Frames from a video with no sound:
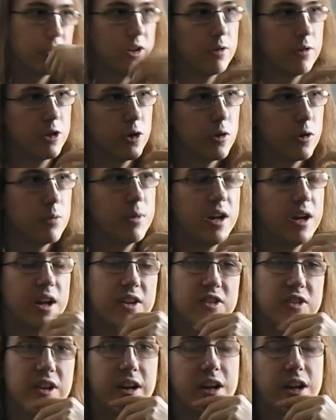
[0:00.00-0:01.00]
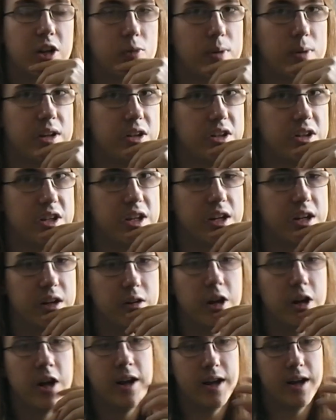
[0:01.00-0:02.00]
Now Kirby has like a 20-year
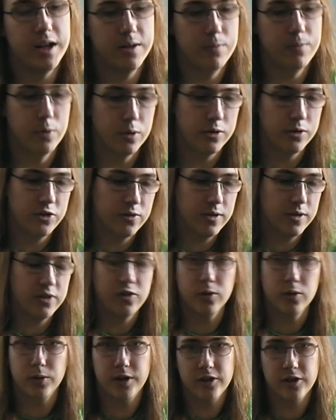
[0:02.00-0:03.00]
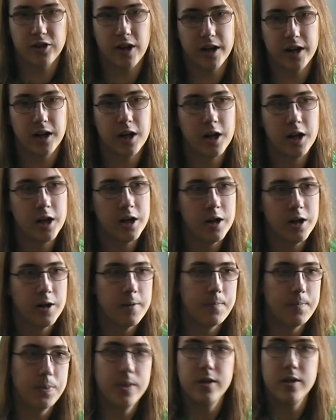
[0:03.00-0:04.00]
anniversary, so there's like
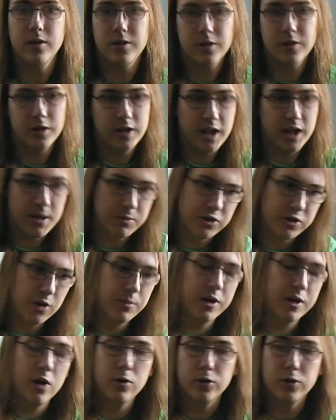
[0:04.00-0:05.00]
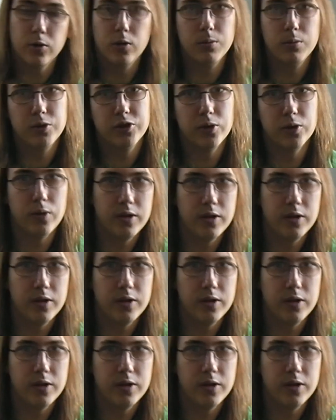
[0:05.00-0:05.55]
games coming out almost